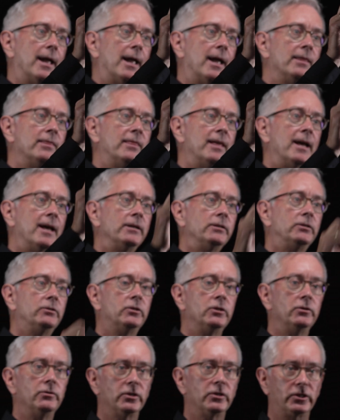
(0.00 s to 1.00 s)
And then
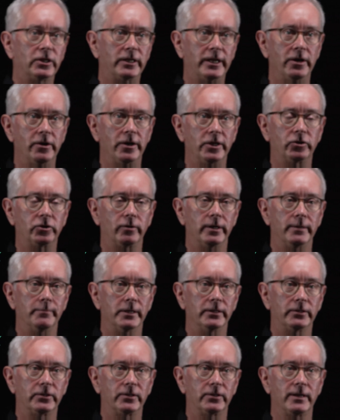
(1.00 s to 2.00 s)
do the security
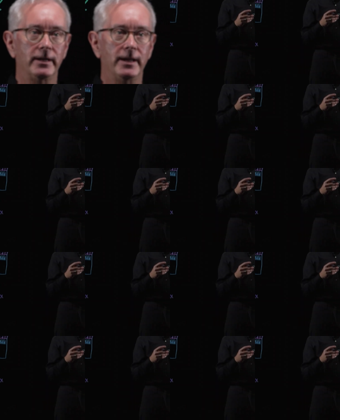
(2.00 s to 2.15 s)
treatments